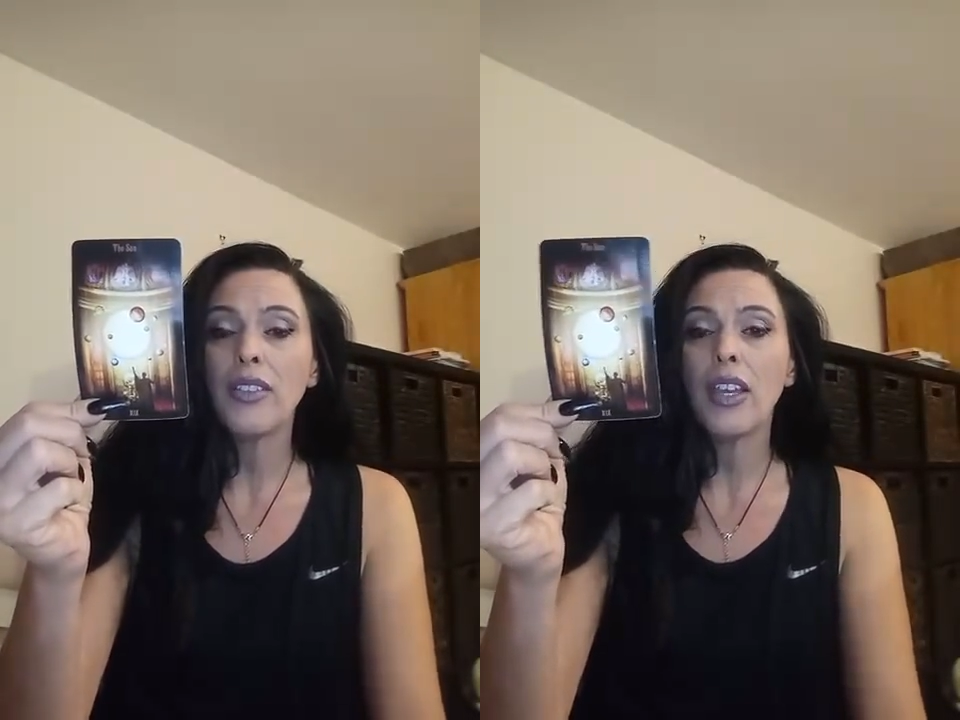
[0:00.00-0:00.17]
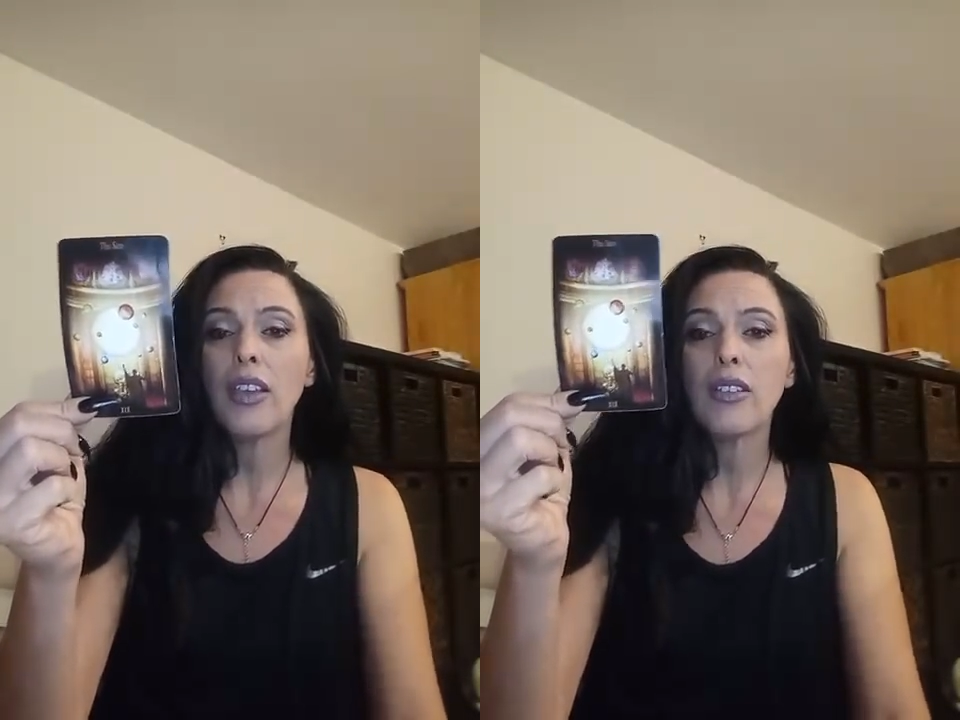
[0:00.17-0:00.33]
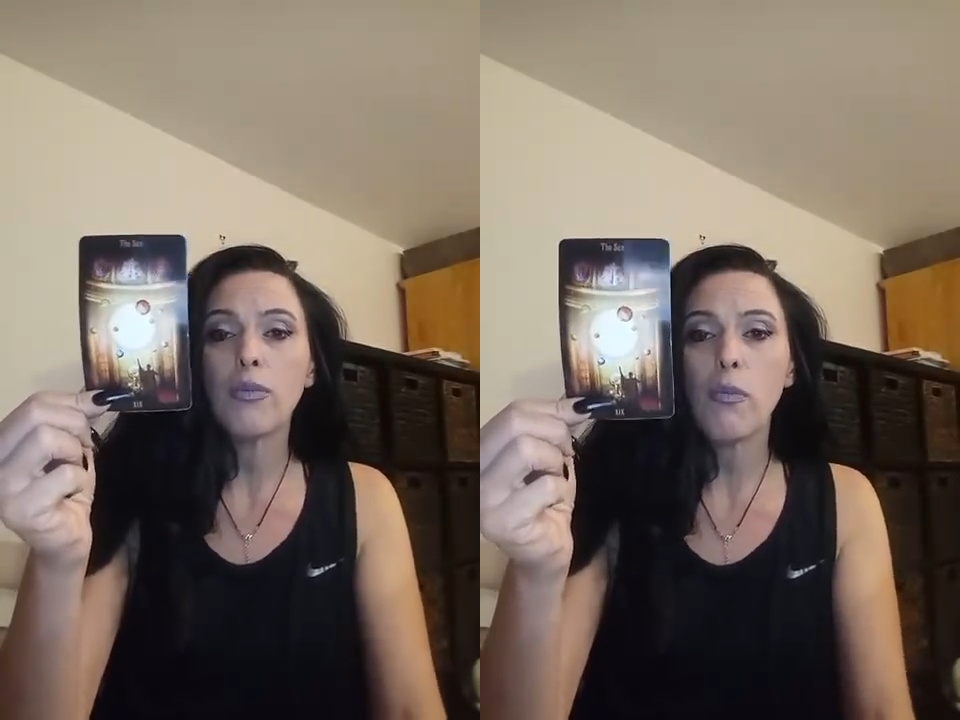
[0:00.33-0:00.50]

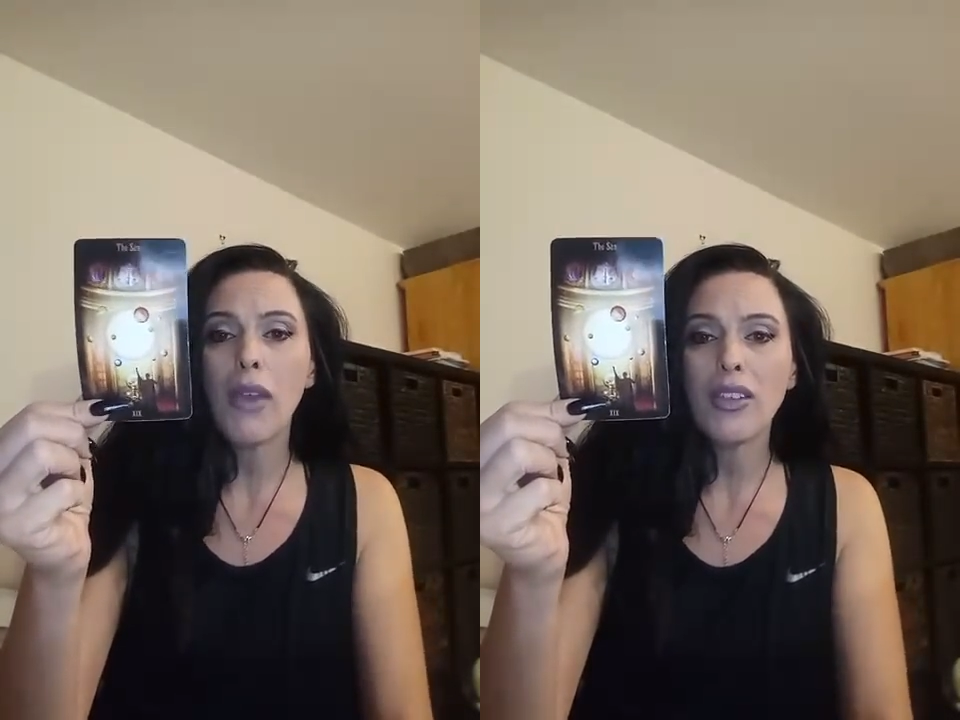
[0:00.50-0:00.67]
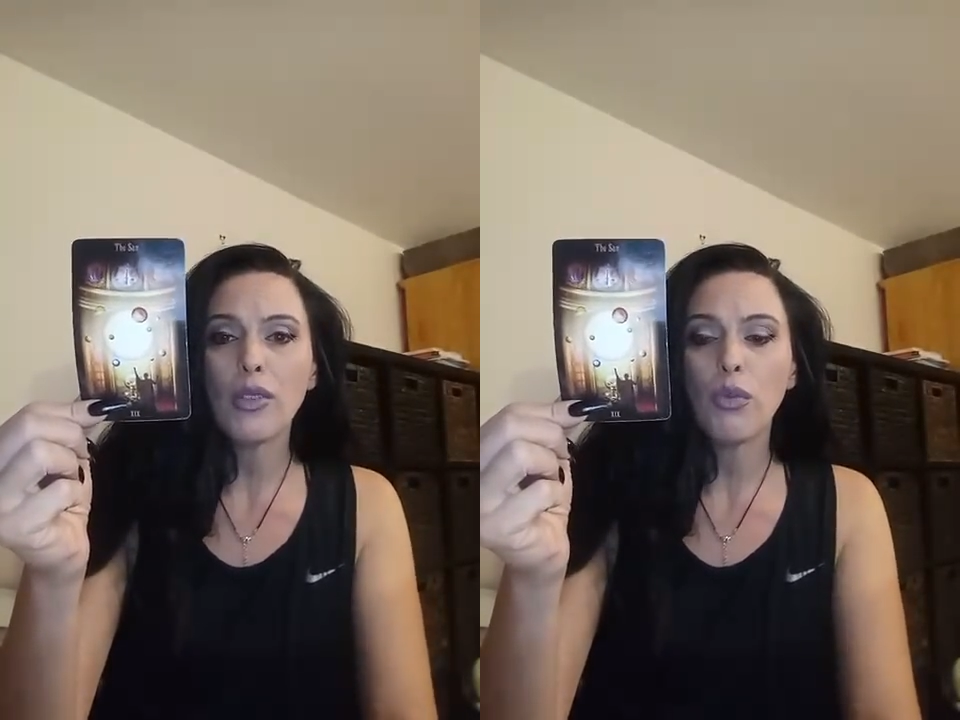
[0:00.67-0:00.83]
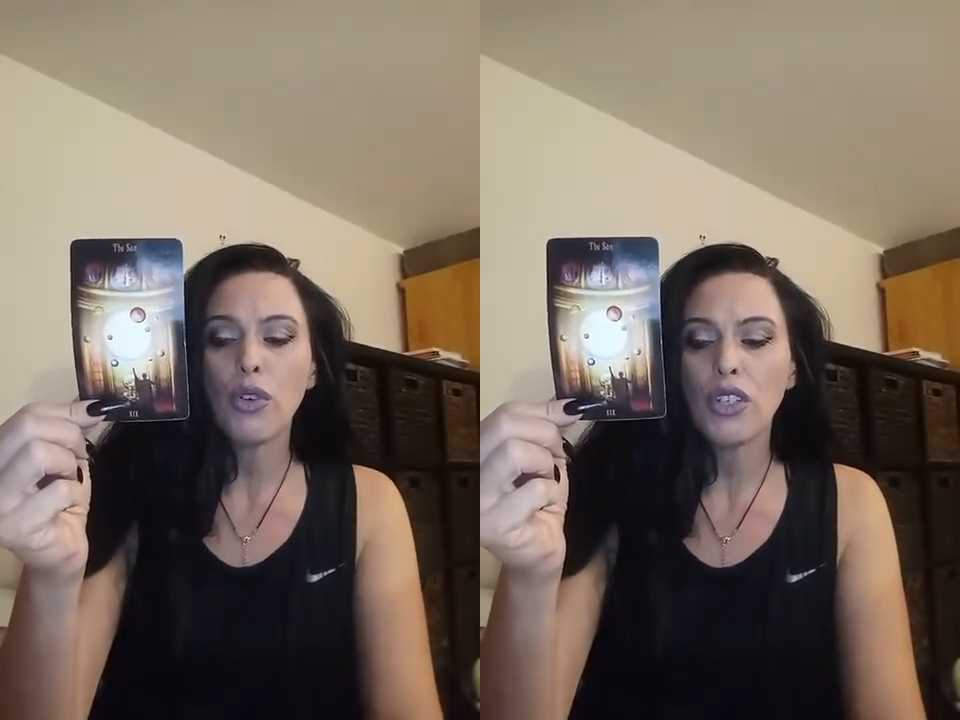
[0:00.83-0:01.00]
there is
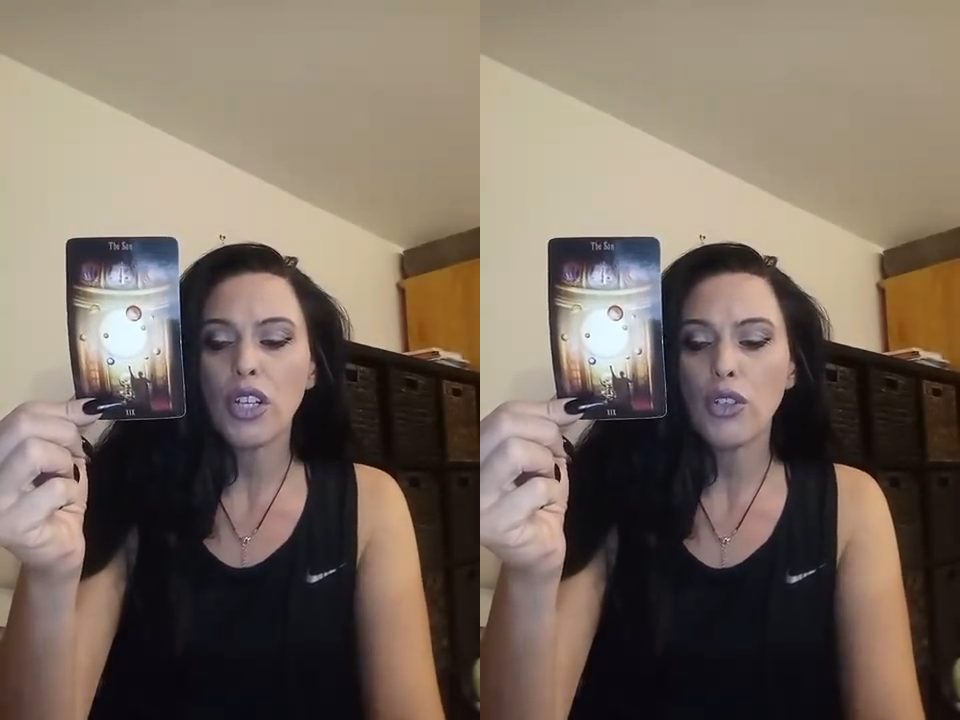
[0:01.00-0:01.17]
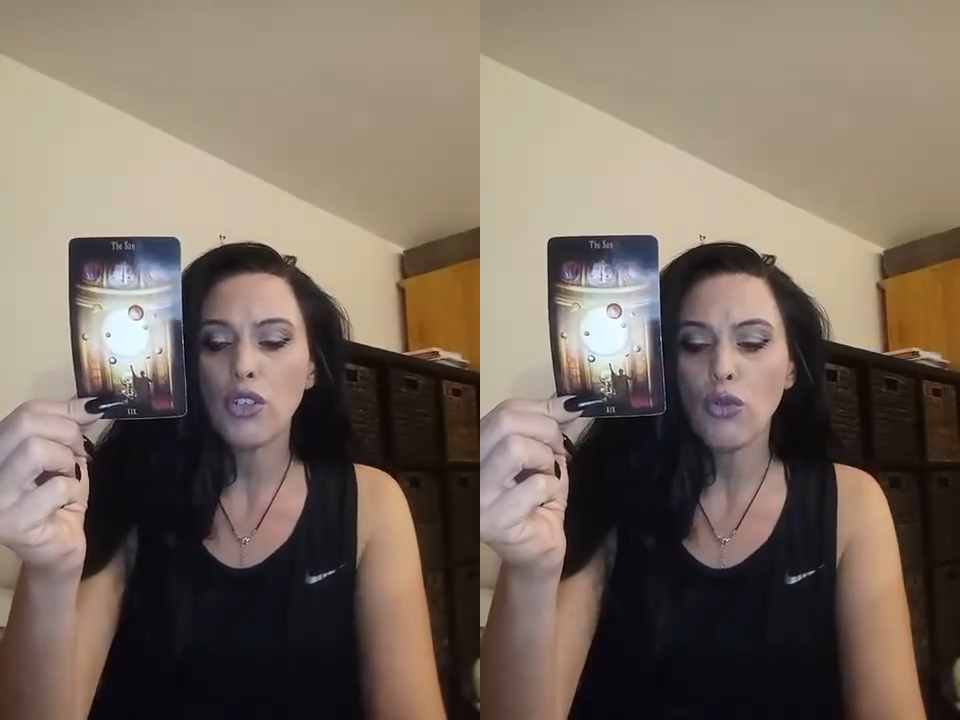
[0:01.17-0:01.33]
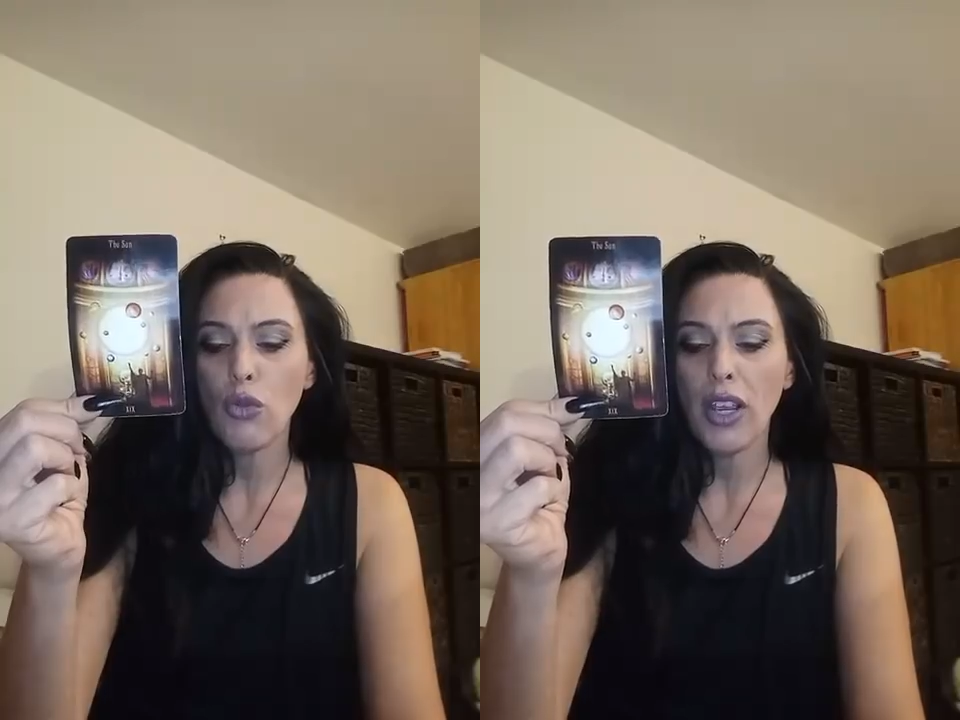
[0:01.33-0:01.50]
mass potential